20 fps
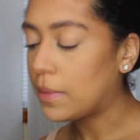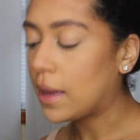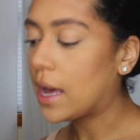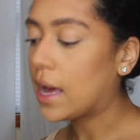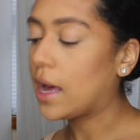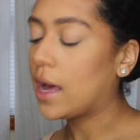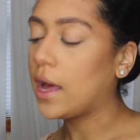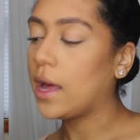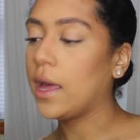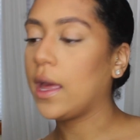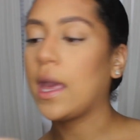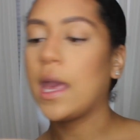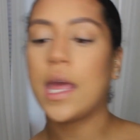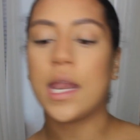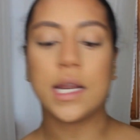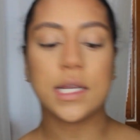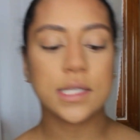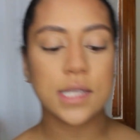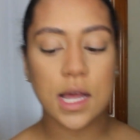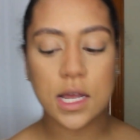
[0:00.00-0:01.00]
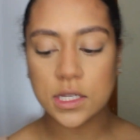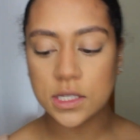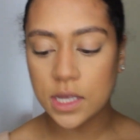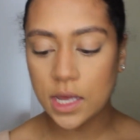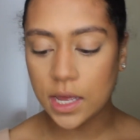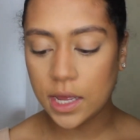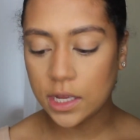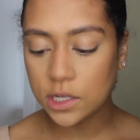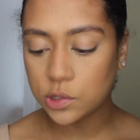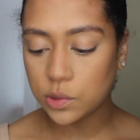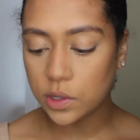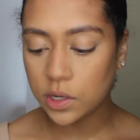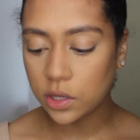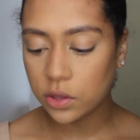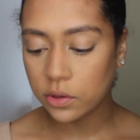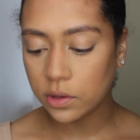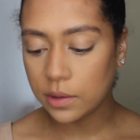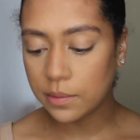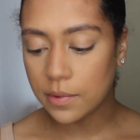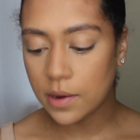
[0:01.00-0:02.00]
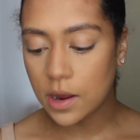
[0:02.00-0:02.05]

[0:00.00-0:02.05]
my Anastasia 823